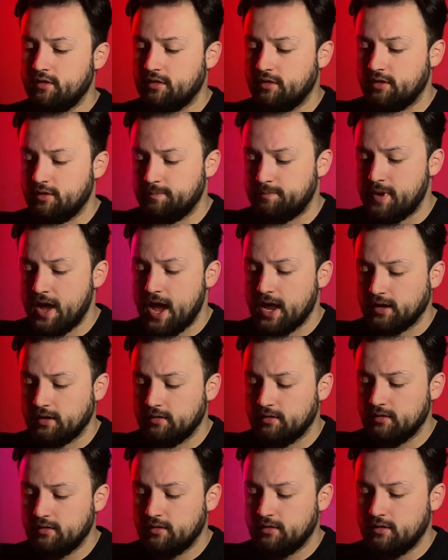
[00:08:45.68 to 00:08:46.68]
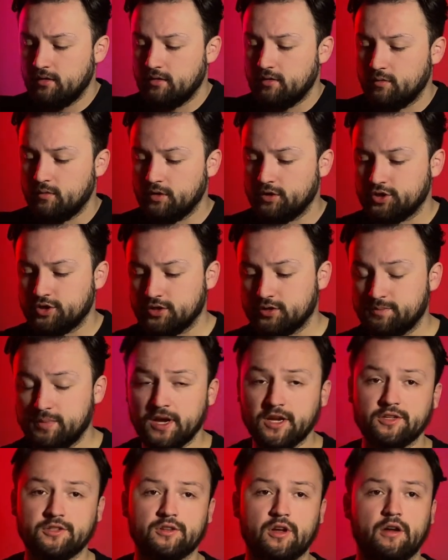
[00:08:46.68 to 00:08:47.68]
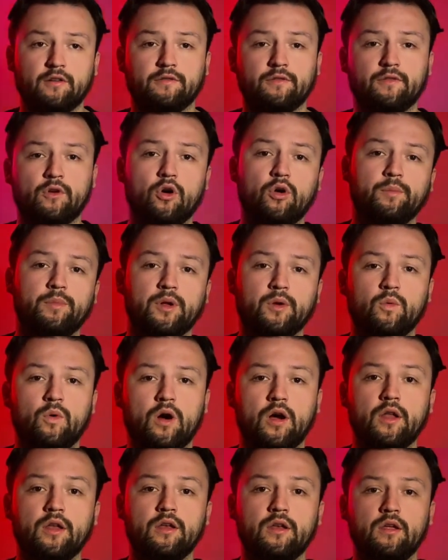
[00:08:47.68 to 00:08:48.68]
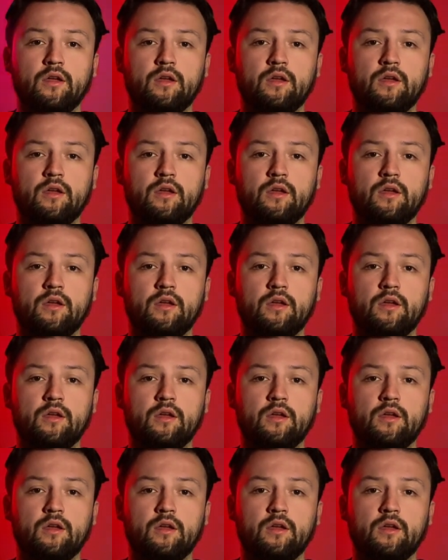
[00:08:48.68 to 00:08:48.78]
the Ben, which is based off of Obi-Wan